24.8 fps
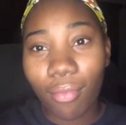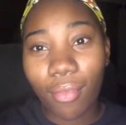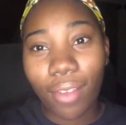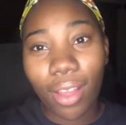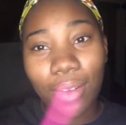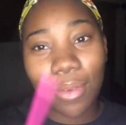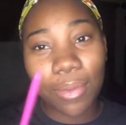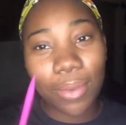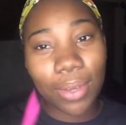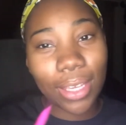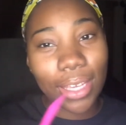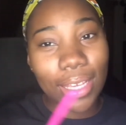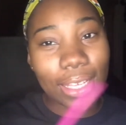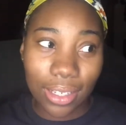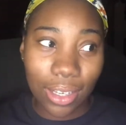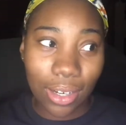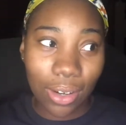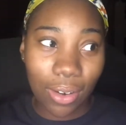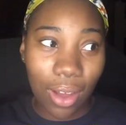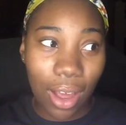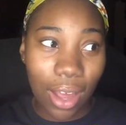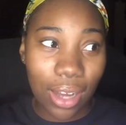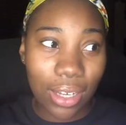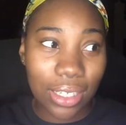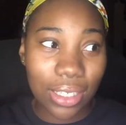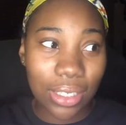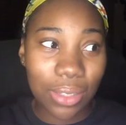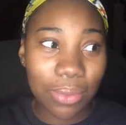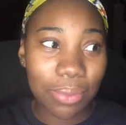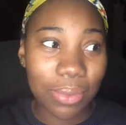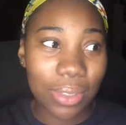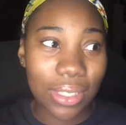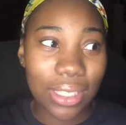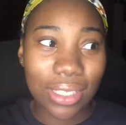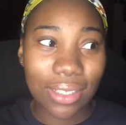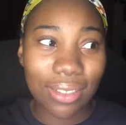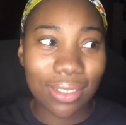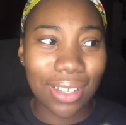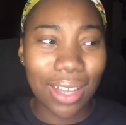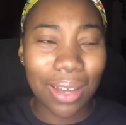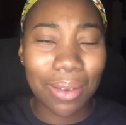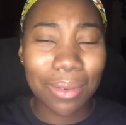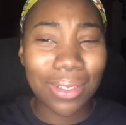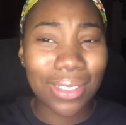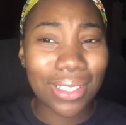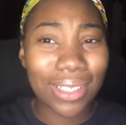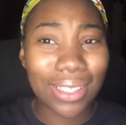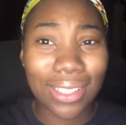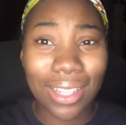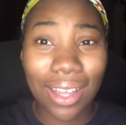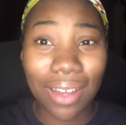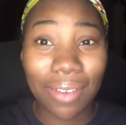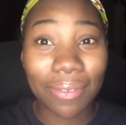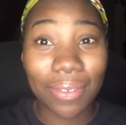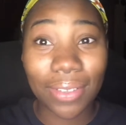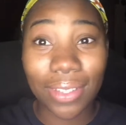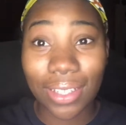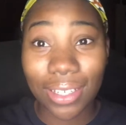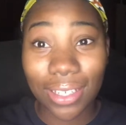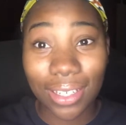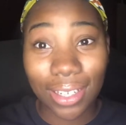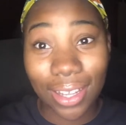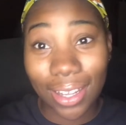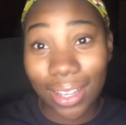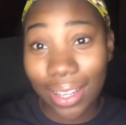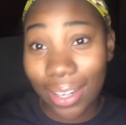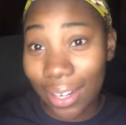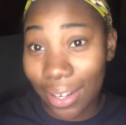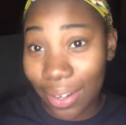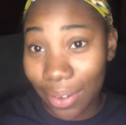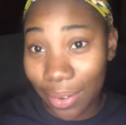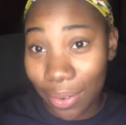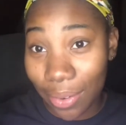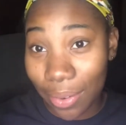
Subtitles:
Again, you know, I was not feeling the cut at all.